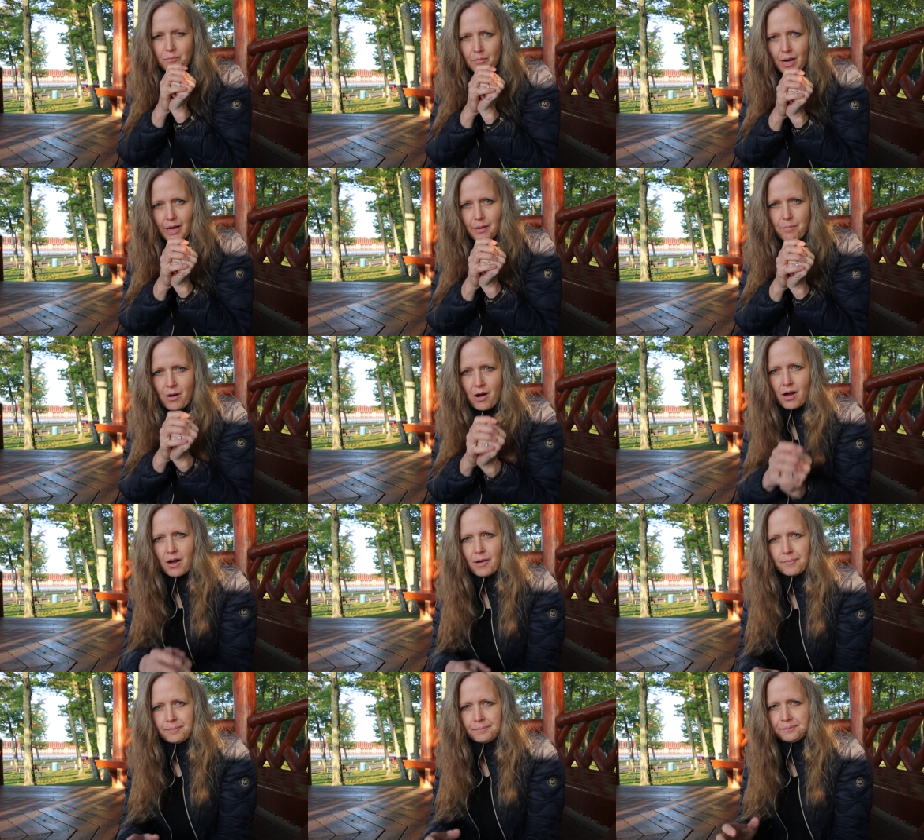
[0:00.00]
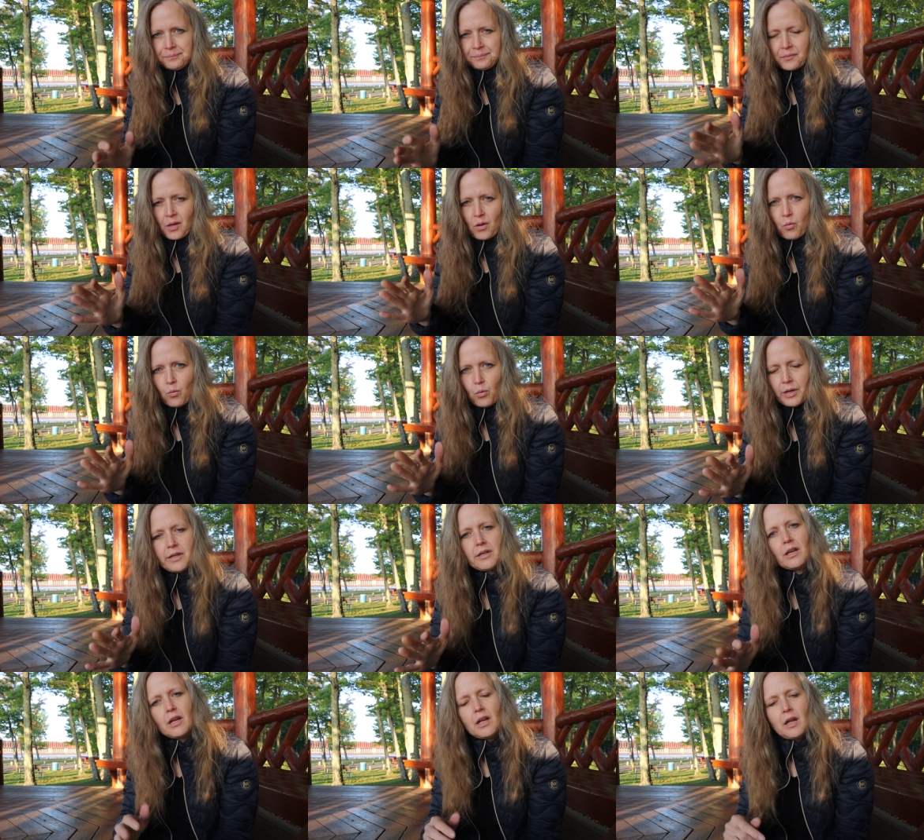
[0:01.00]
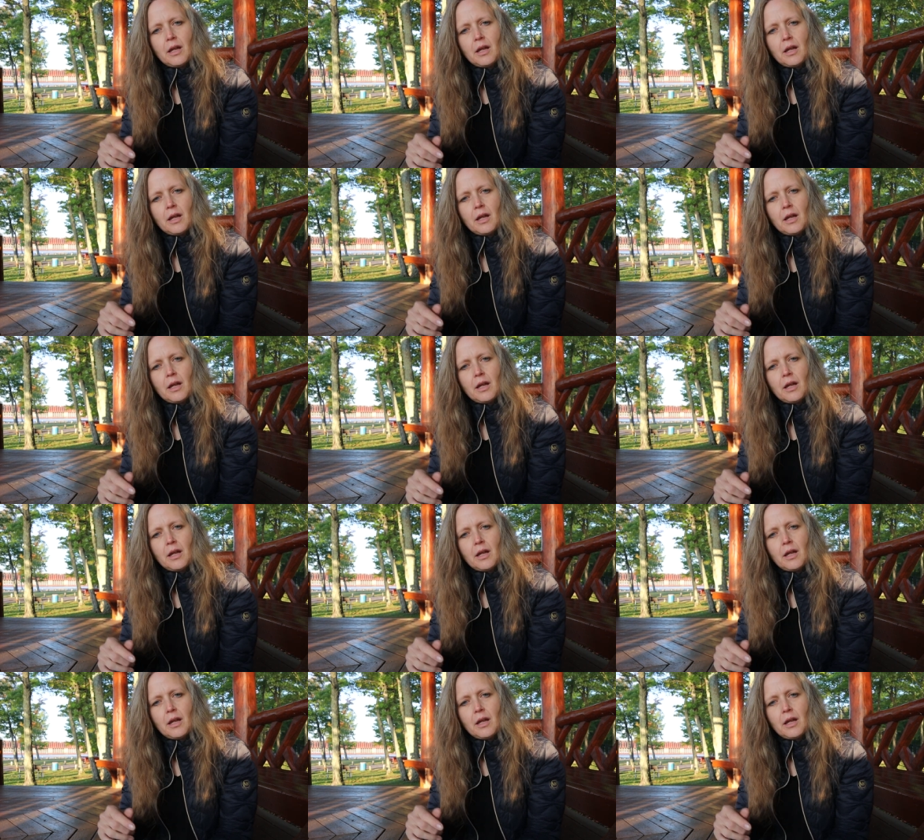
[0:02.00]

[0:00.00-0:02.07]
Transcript: my mom would